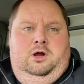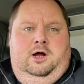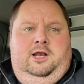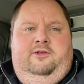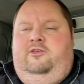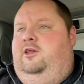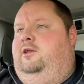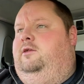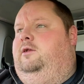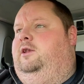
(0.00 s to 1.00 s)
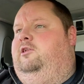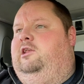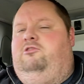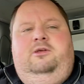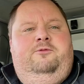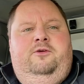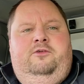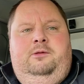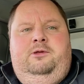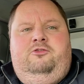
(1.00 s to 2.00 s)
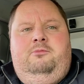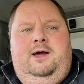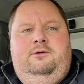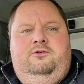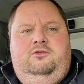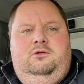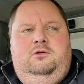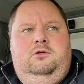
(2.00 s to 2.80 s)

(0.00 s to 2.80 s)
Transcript: and it's literally 15 minutes from my house.